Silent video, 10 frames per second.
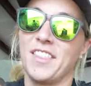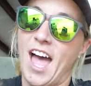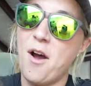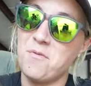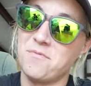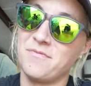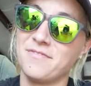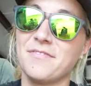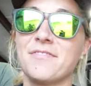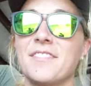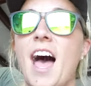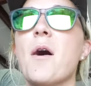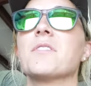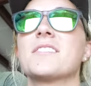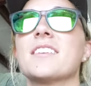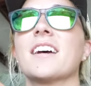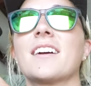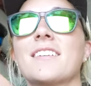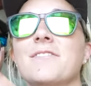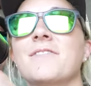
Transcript: That, that was sick.